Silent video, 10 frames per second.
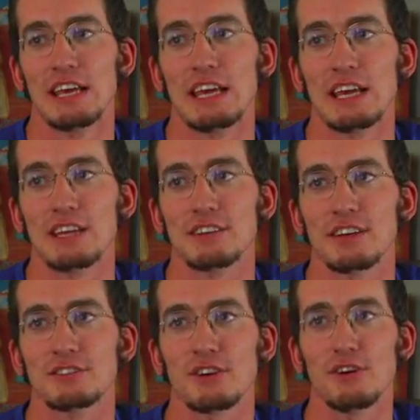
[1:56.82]
And
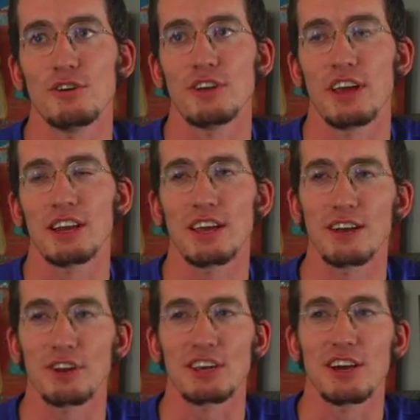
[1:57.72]
uh, so at
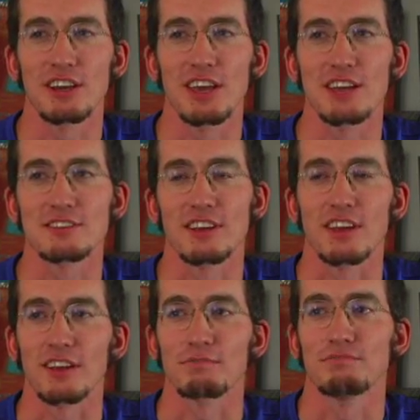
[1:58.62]
kind of at a young age,
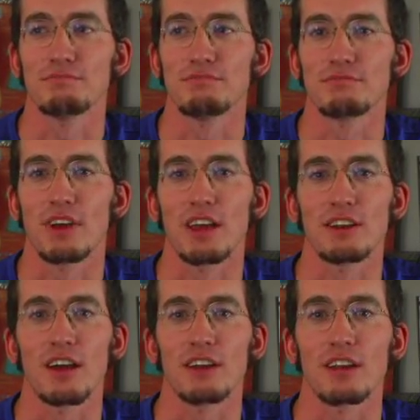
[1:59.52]
like I, I
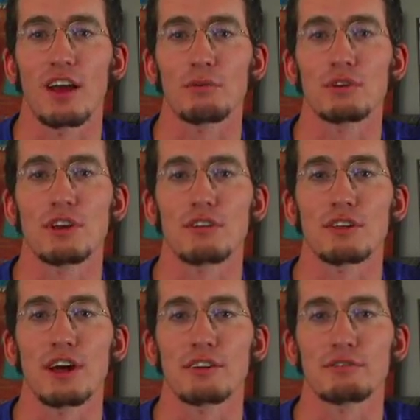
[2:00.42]
had, I, I would hear
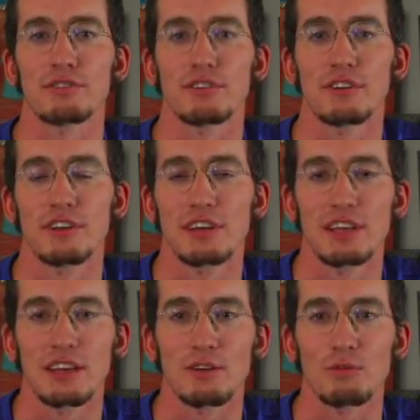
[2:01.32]
a lot of
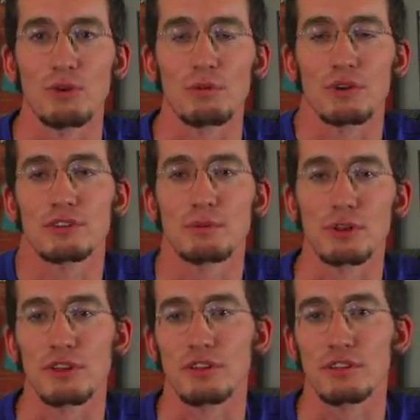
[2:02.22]
what we
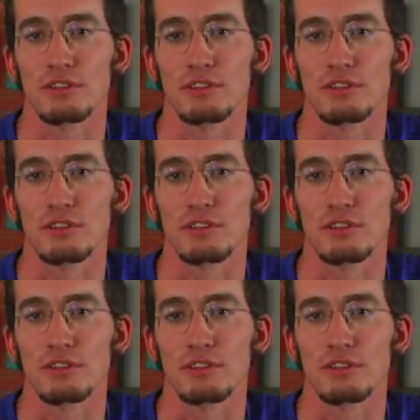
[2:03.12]
typically,